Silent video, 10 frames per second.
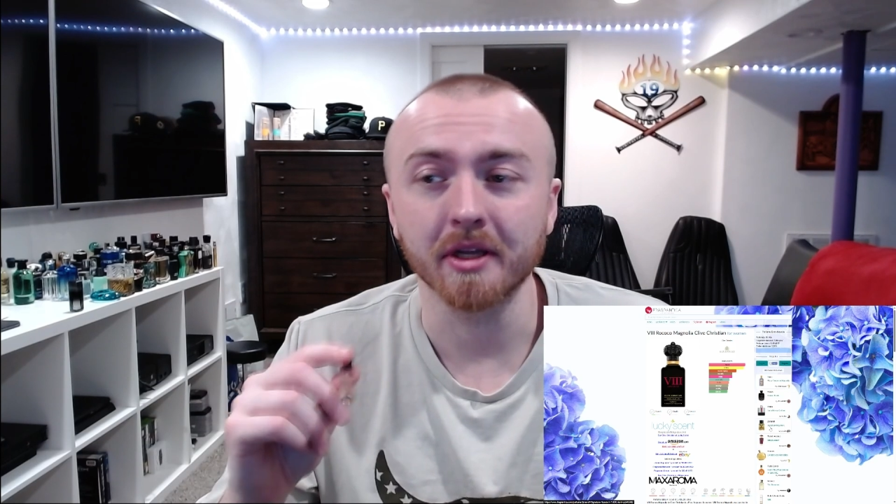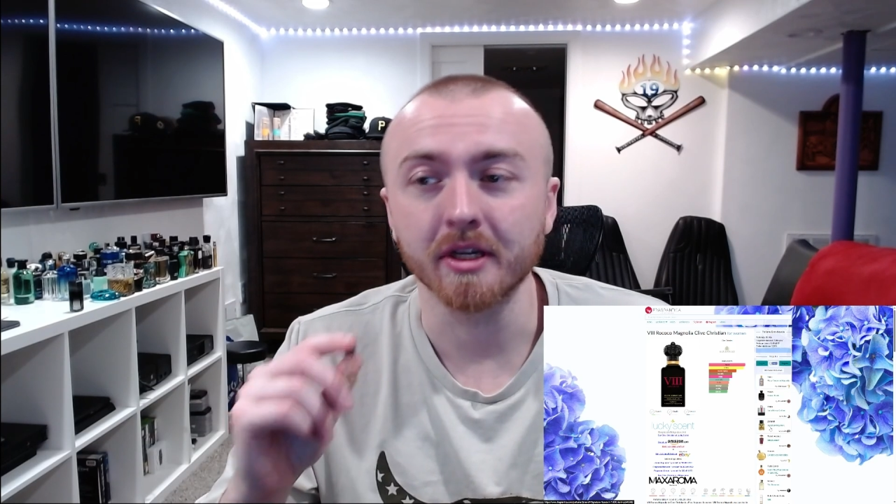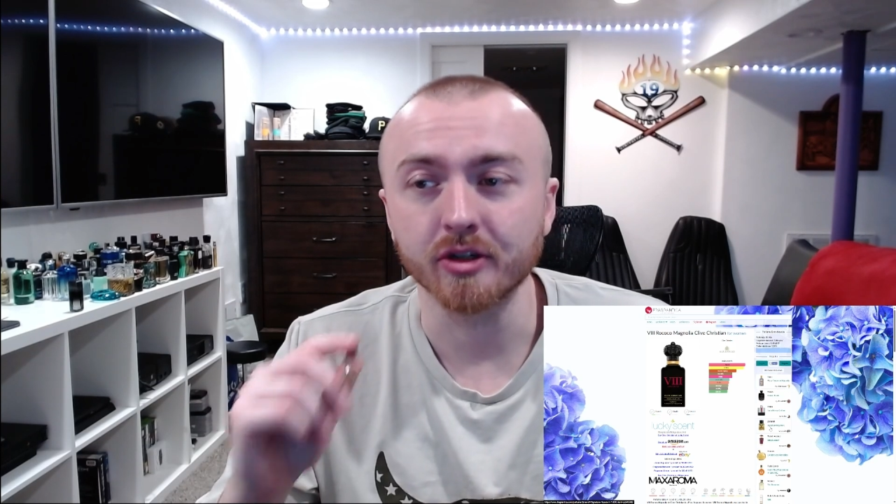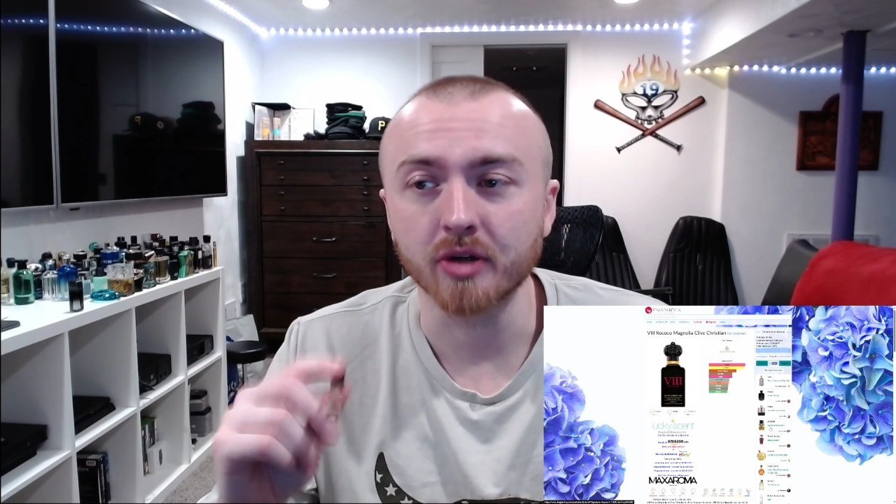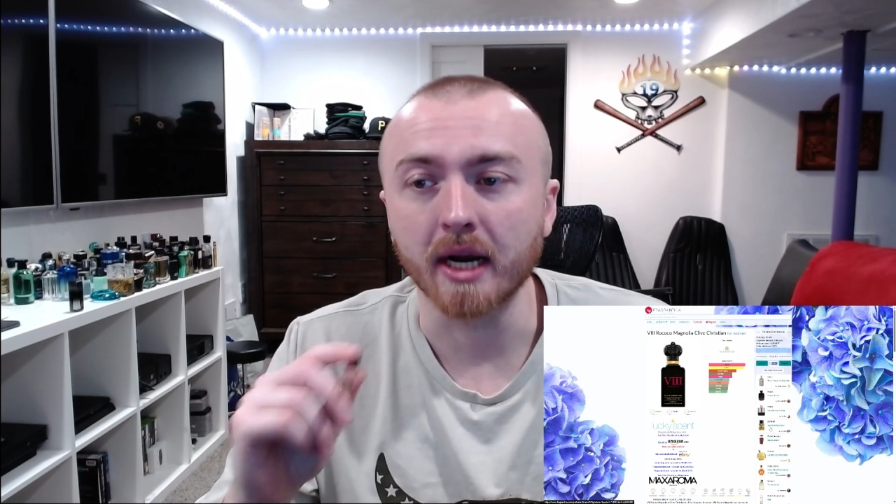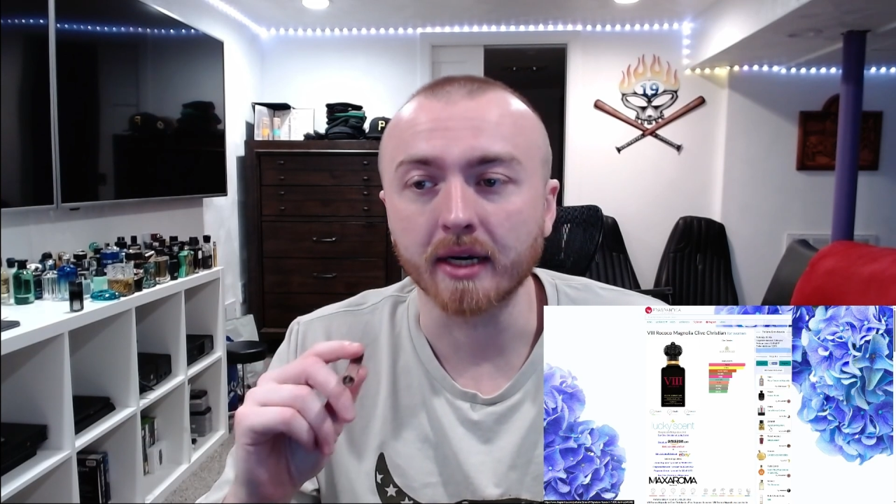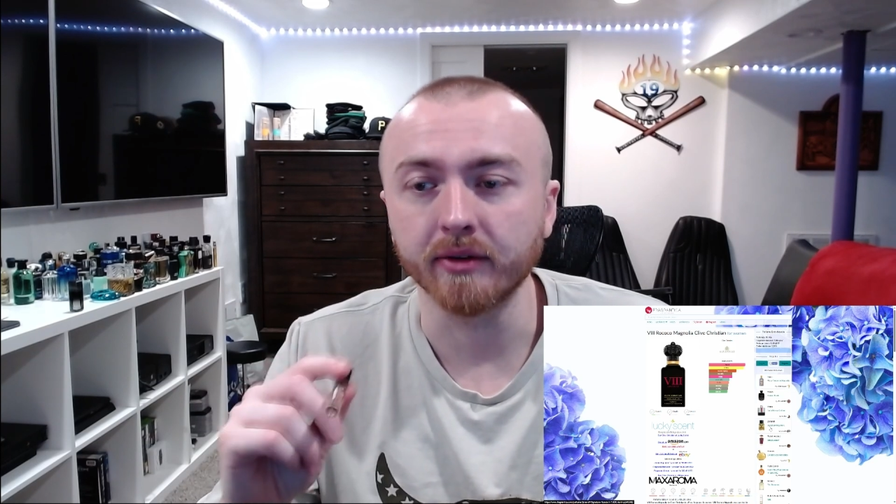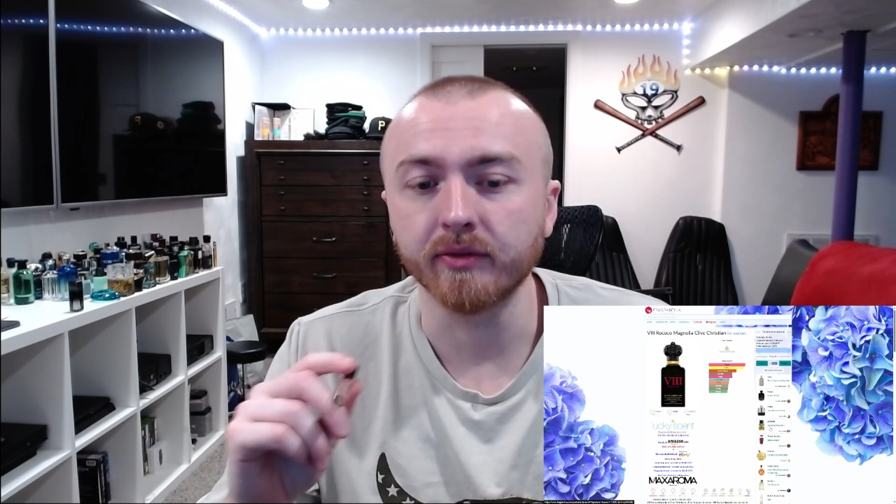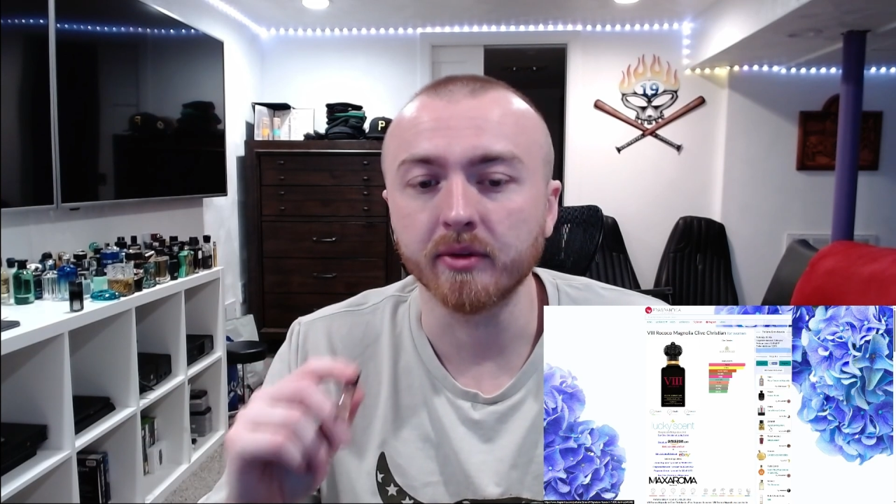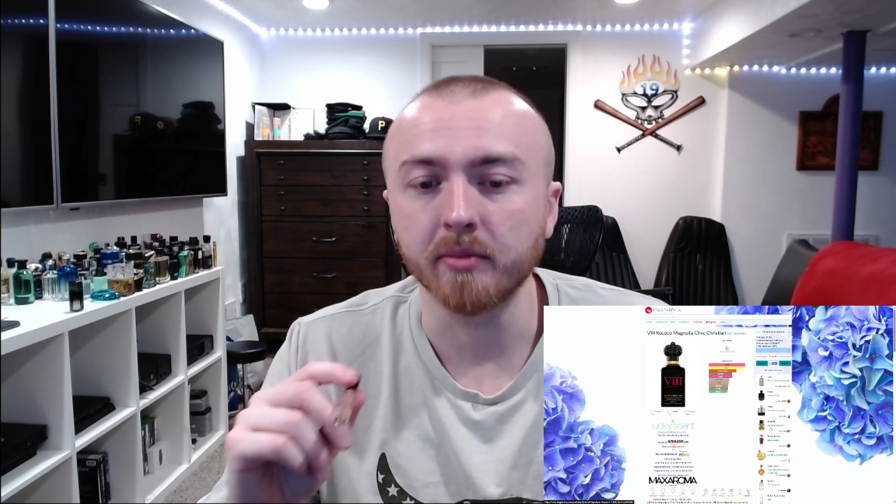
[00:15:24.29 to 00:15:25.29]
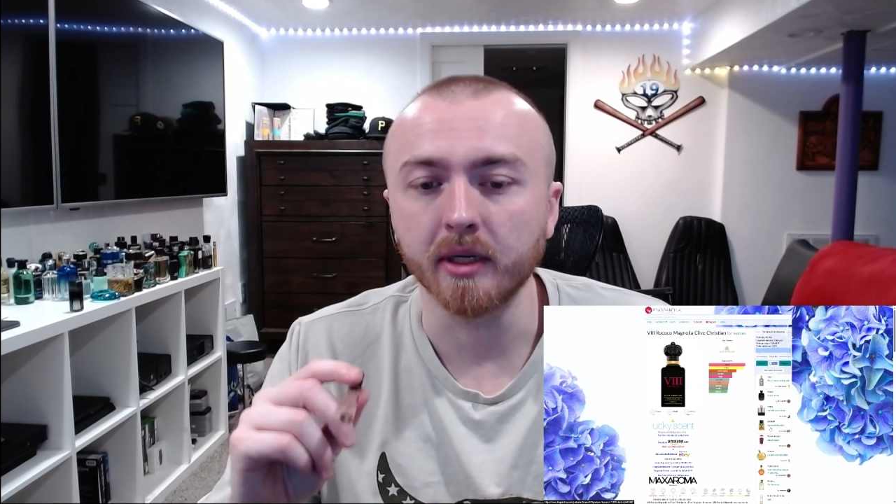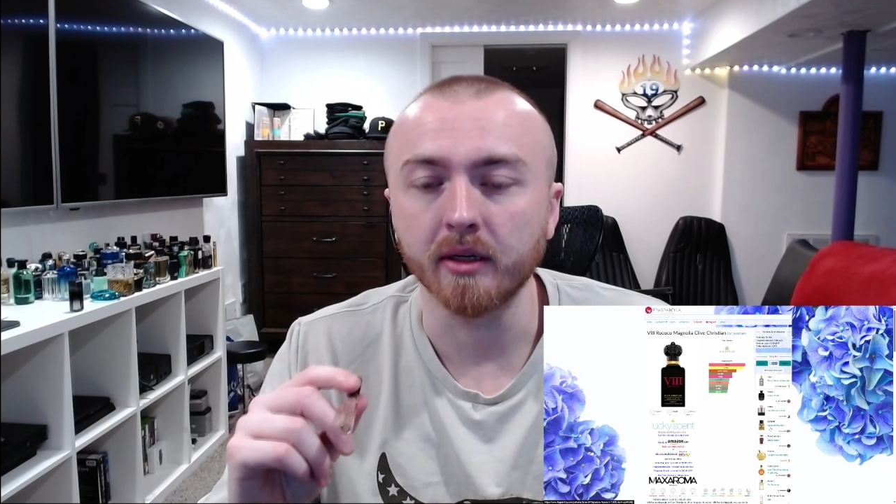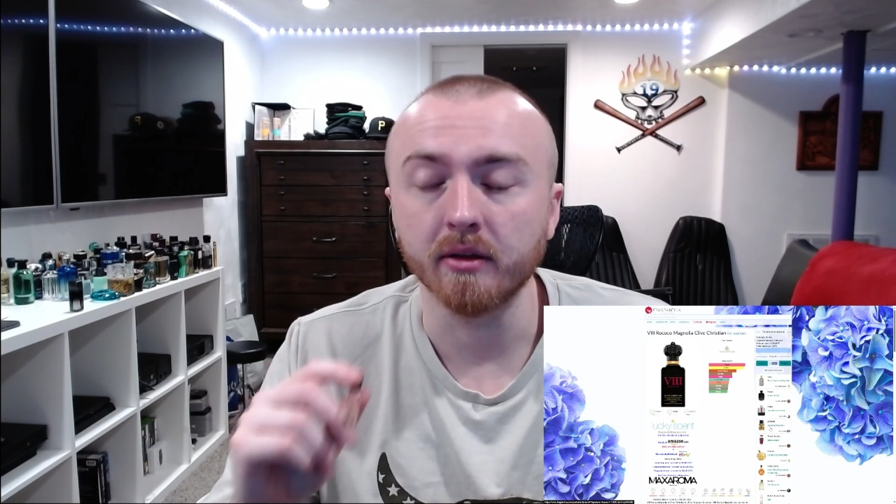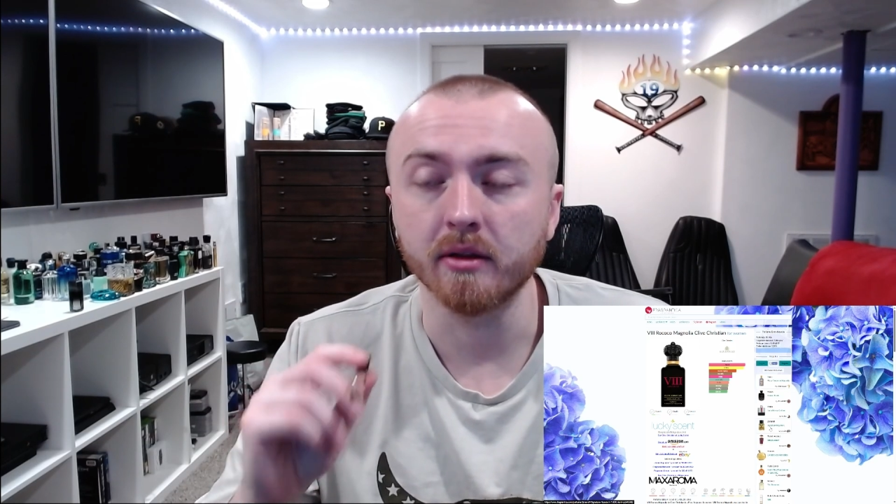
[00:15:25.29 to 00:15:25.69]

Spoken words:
attractive to me.